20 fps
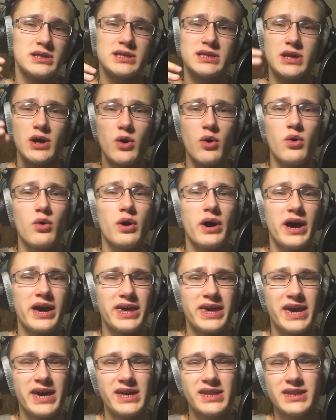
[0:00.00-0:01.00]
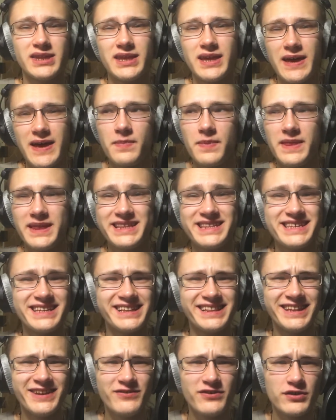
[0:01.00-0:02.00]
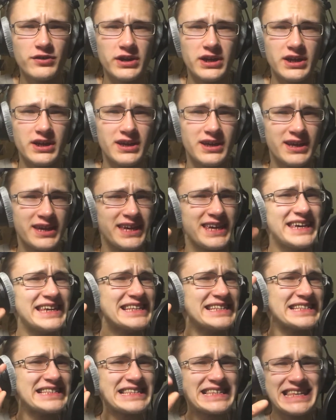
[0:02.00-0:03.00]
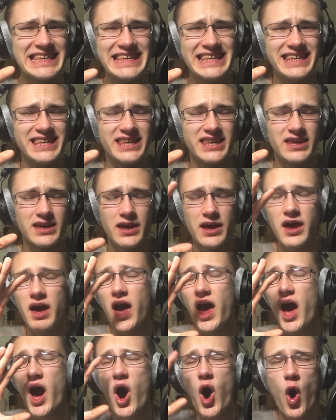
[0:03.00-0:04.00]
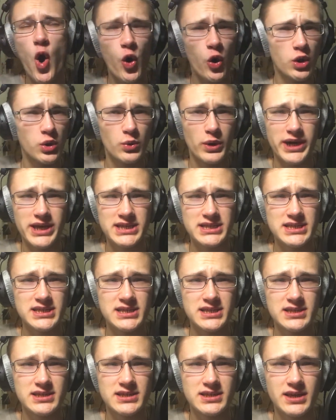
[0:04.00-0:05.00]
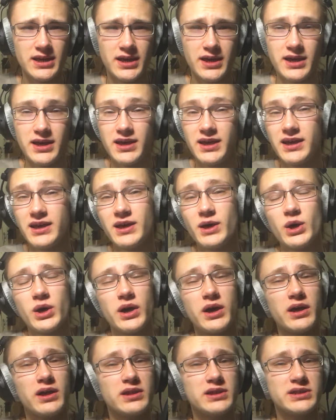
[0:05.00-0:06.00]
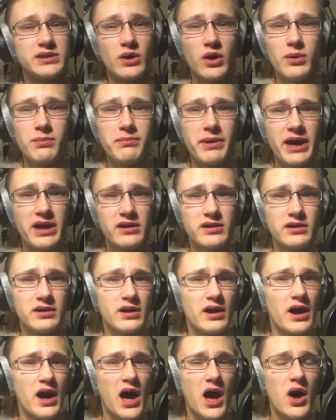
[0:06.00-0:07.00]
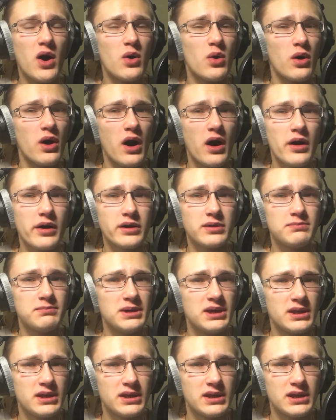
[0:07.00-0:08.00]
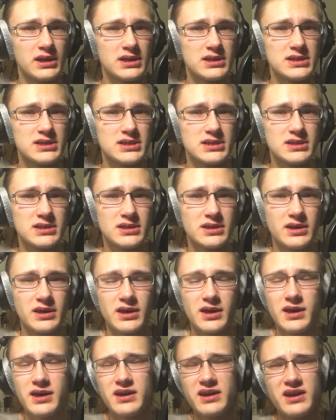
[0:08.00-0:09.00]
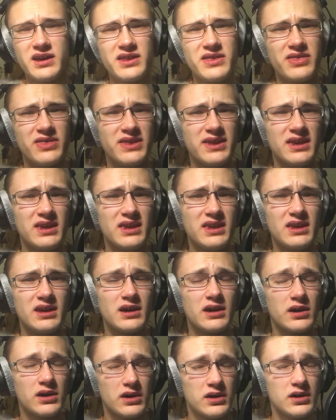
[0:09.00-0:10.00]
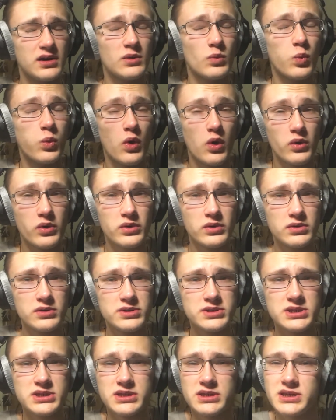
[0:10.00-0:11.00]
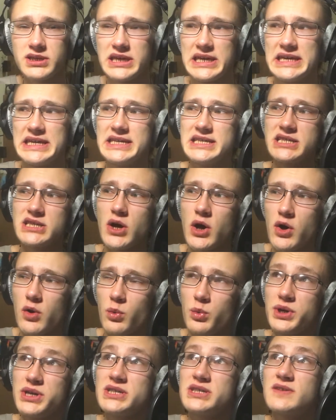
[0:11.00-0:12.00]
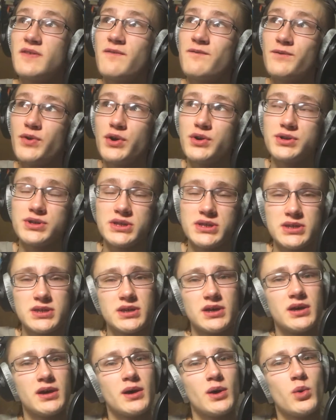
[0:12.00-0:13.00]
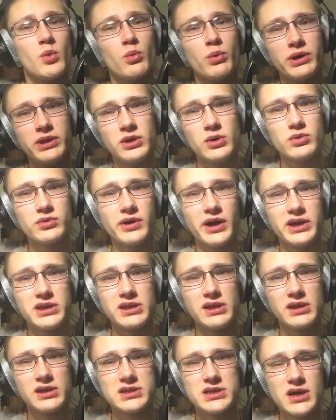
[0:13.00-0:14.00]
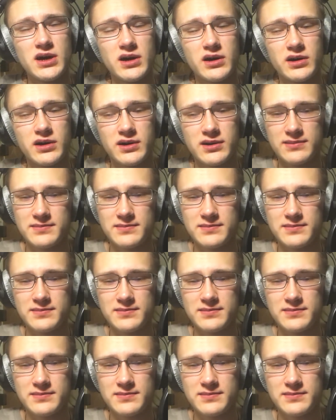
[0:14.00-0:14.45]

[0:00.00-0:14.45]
So again, delivery is key, always. Don't matter how hard beat it is. The good vocals is always first when you're writing a song.